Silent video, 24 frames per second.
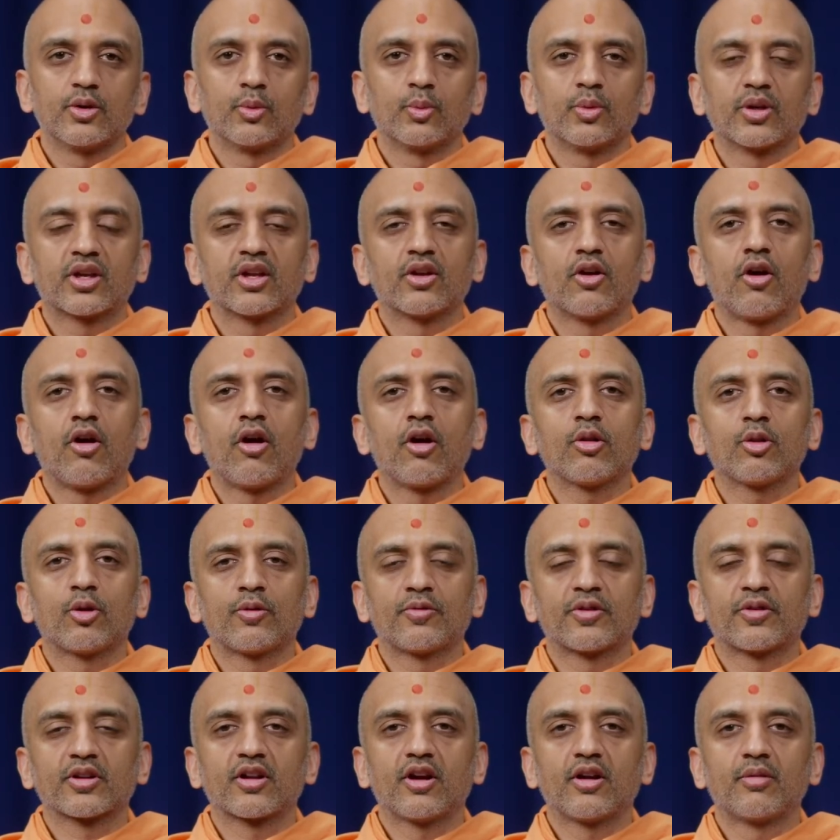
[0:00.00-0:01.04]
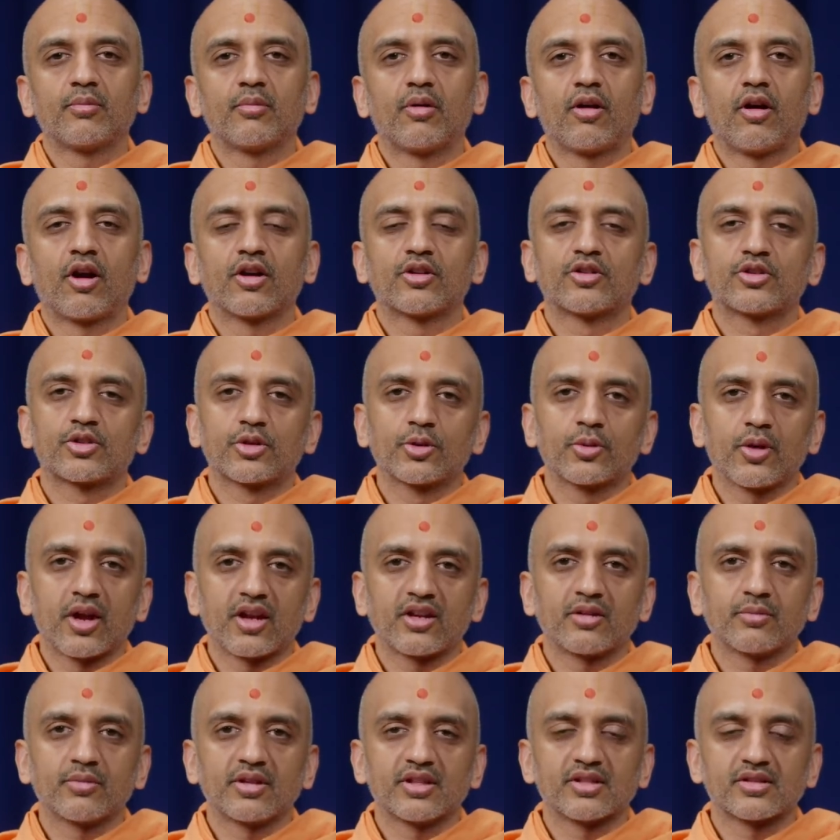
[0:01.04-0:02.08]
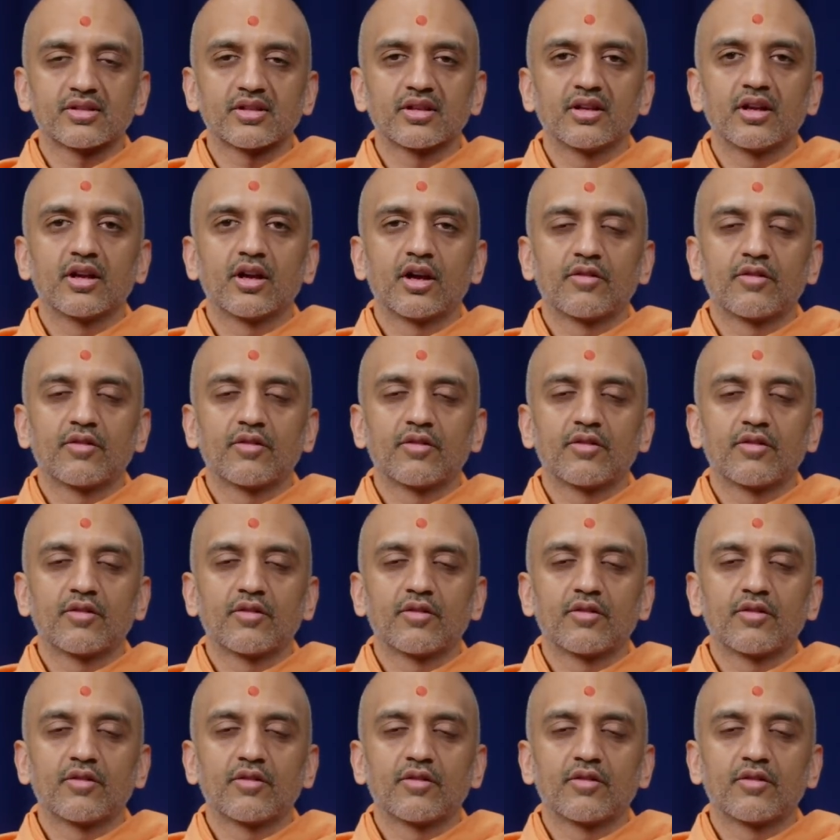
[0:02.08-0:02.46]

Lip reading: we can all overcome our true enemies